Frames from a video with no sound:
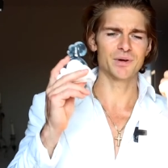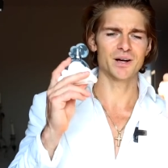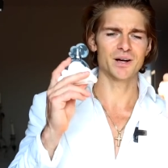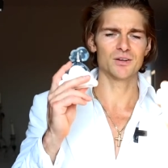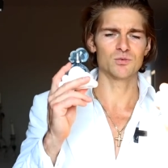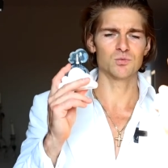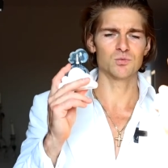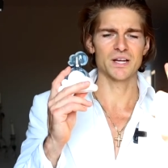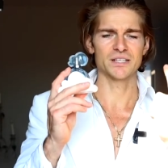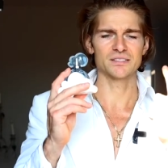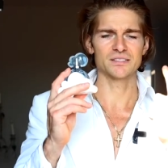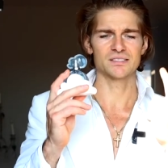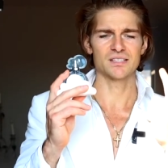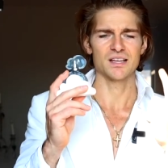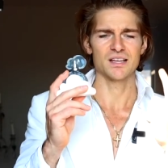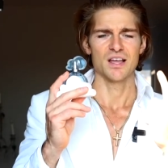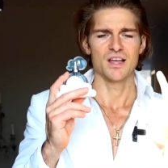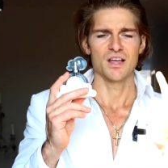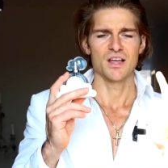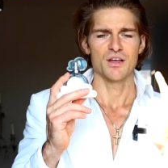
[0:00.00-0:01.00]
Bart West
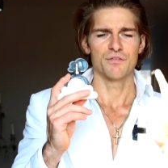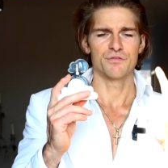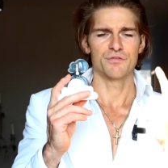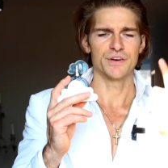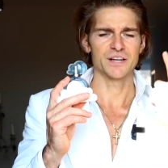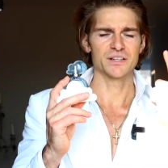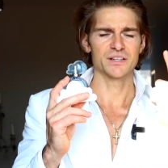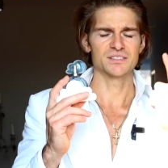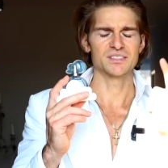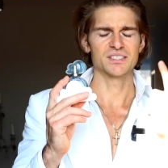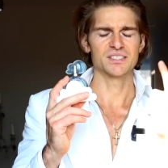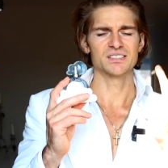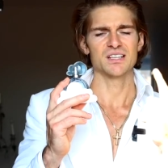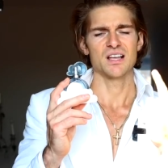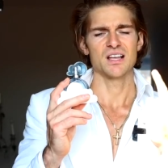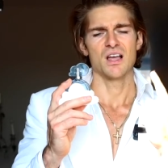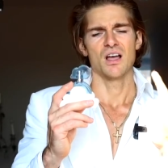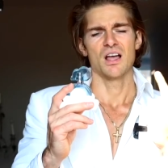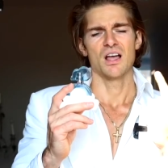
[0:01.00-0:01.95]
fragrances.